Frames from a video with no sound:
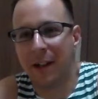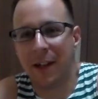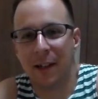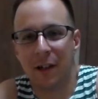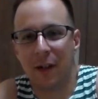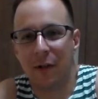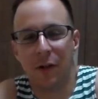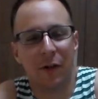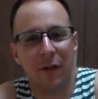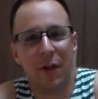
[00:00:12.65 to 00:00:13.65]
a chance to ever
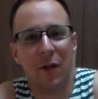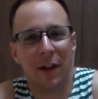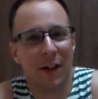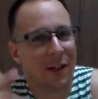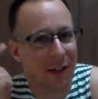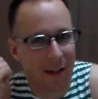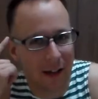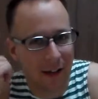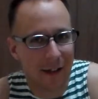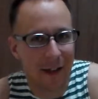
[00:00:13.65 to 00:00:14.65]
do a review on it because I
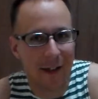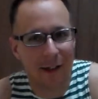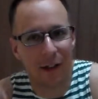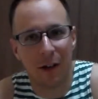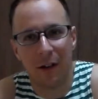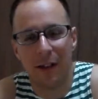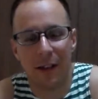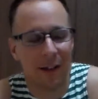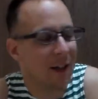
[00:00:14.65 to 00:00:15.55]
thought I did and totally didn't.